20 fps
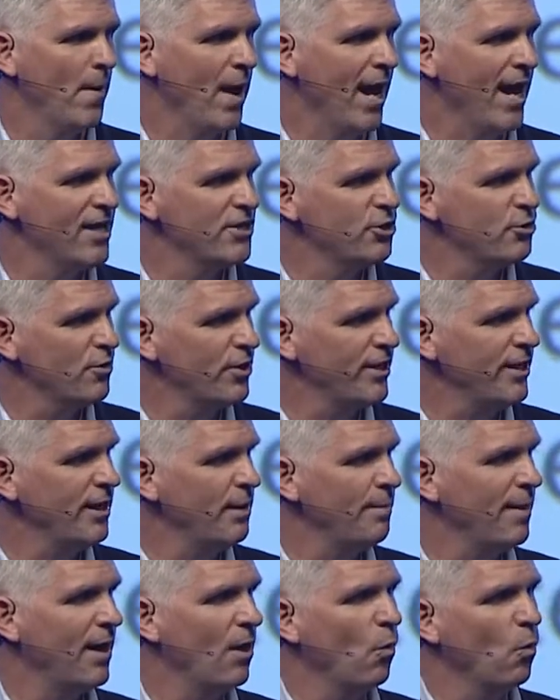As you think
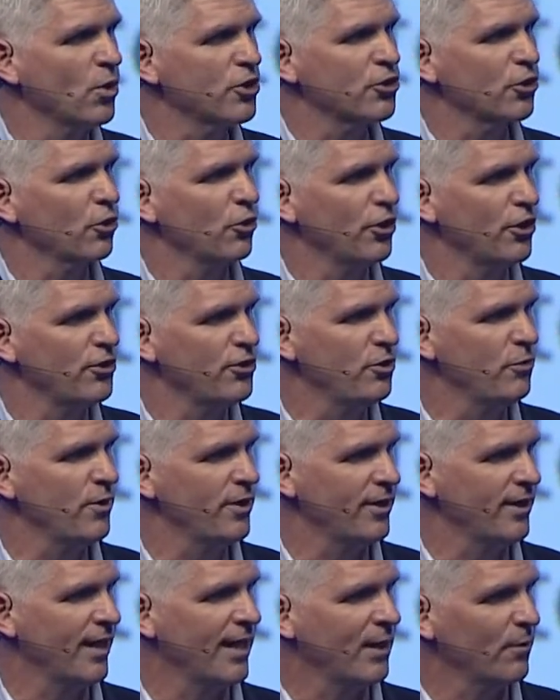about what you're going to do
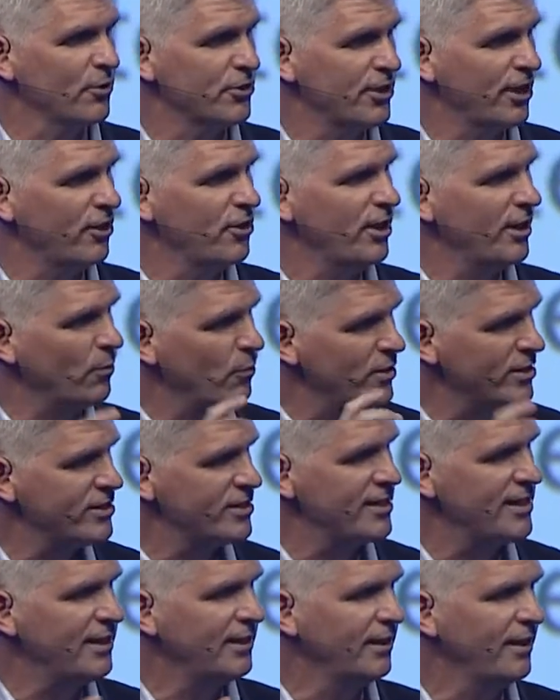with that, I will tell you that we
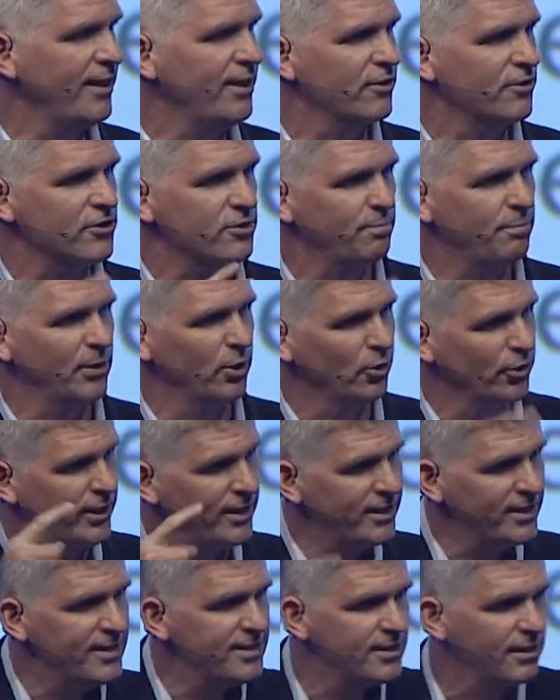see leaders
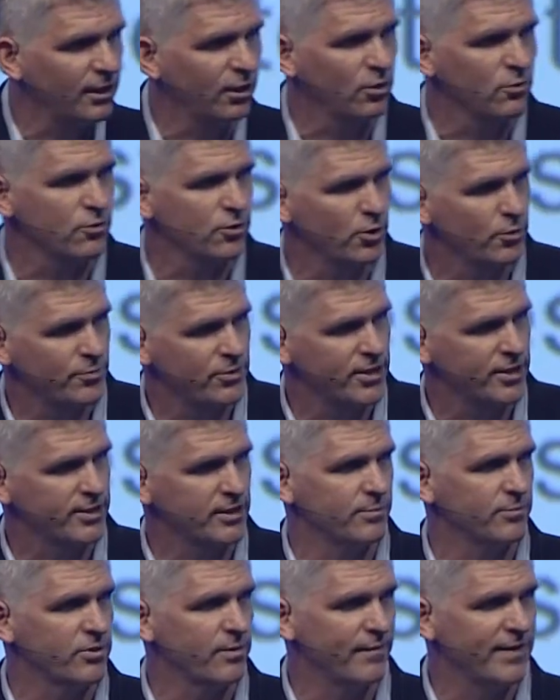building these closed-loop
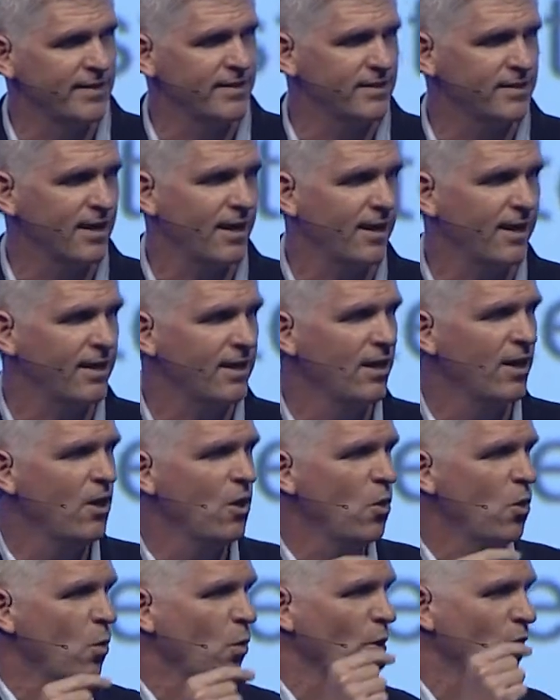systems of insight
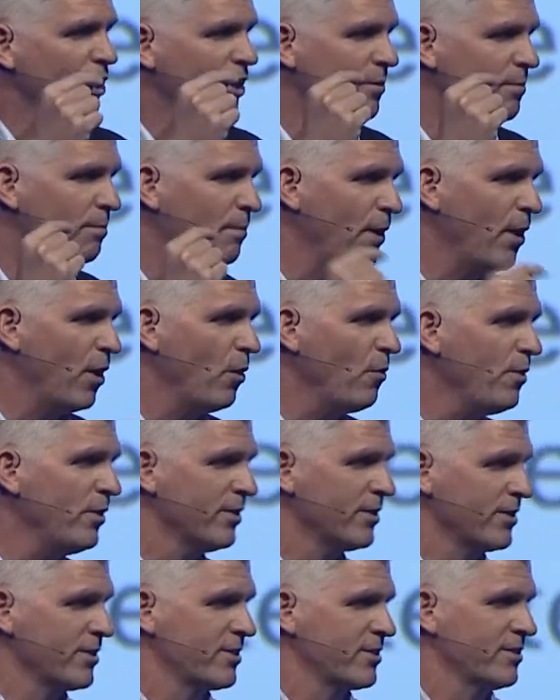where
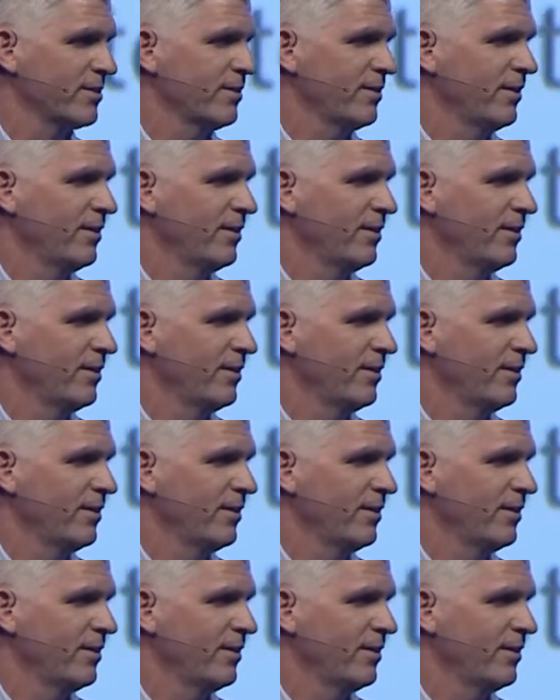components